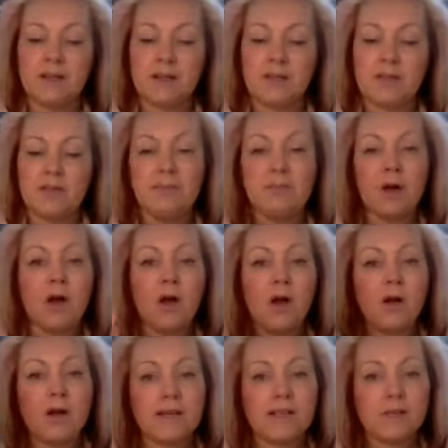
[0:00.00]
the bar
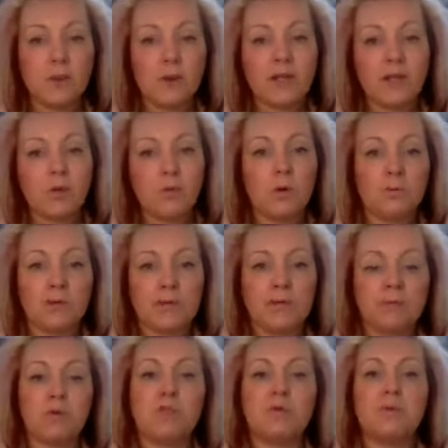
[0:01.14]
is where you want
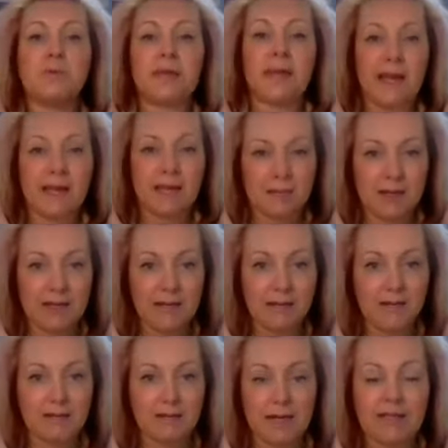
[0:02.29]
people to be aiming.
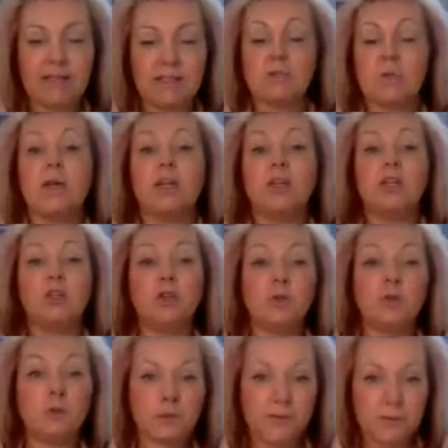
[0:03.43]
And it's where you
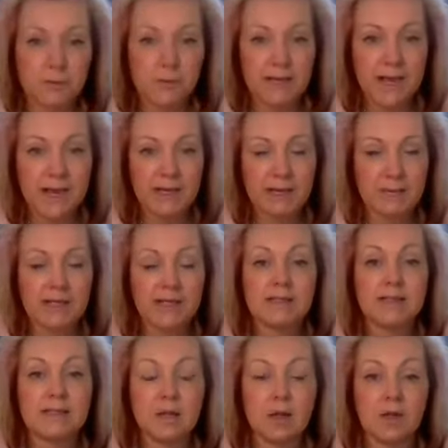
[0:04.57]
want to be aiming in
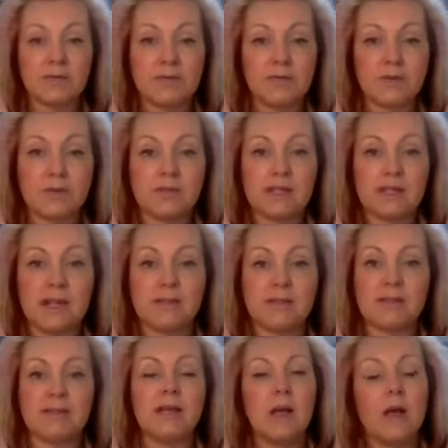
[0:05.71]
terms of your
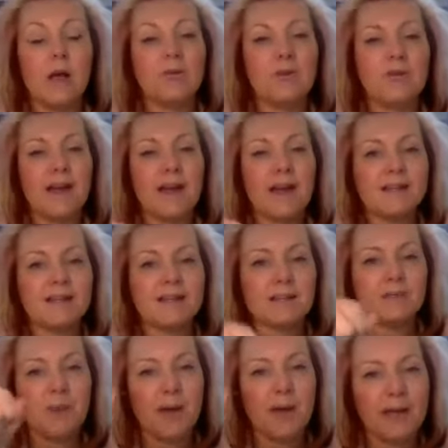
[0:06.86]
standards. But that
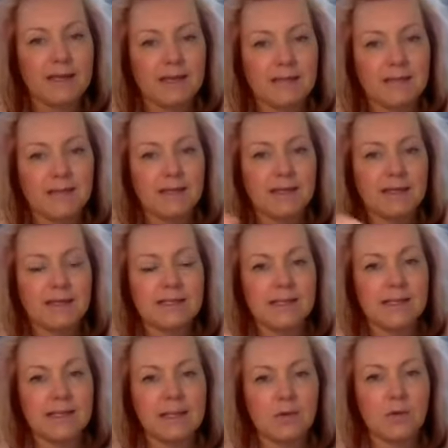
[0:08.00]
space is
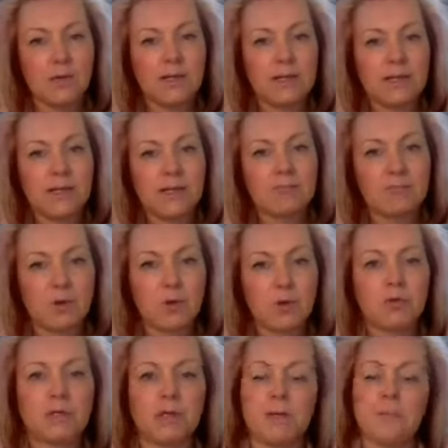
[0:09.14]
equally
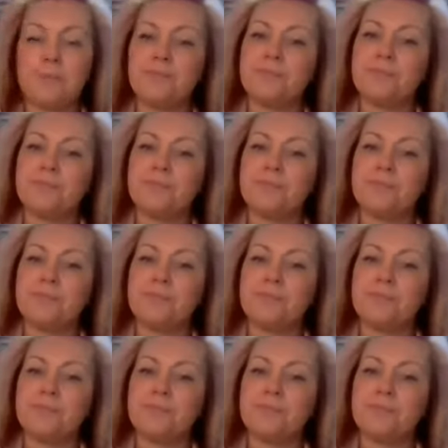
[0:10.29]
important.